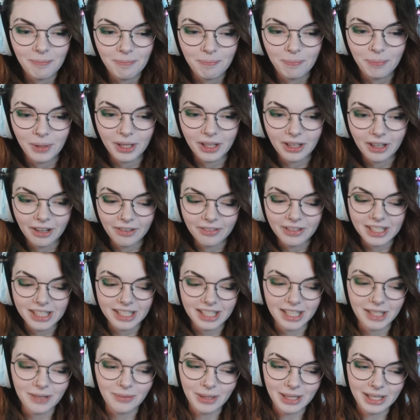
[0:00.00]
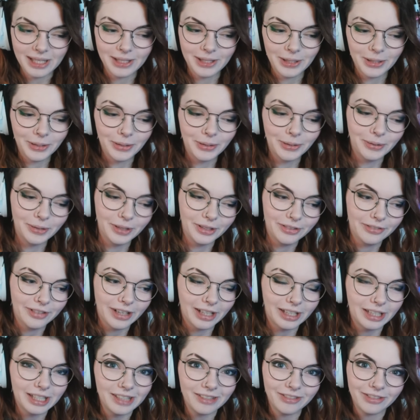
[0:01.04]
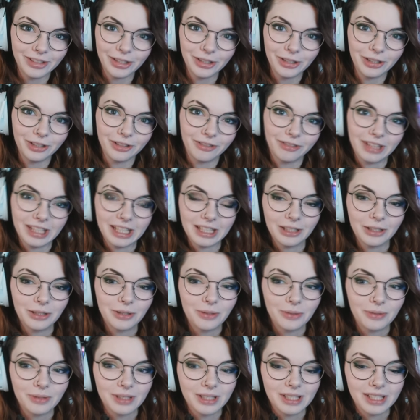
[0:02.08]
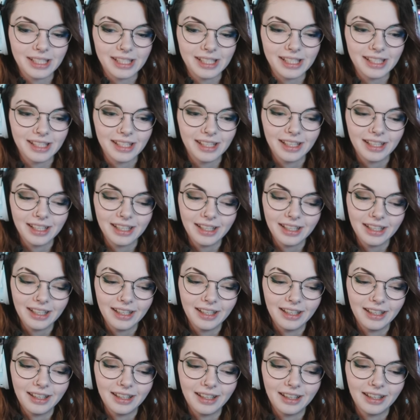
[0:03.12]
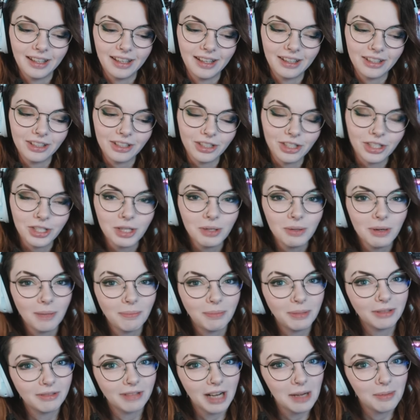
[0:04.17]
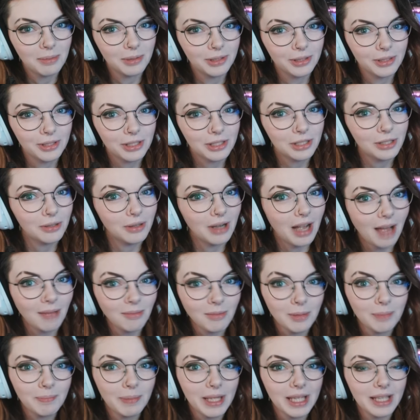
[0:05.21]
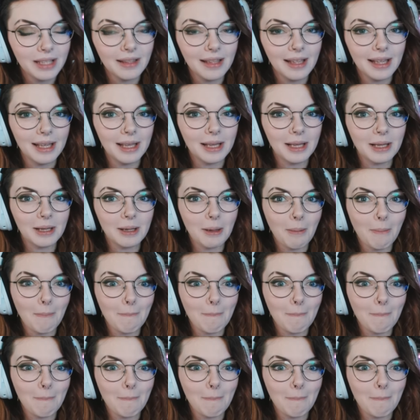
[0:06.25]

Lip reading: obviously we know very few of the clones show up in Rebels, so I'm a bit like...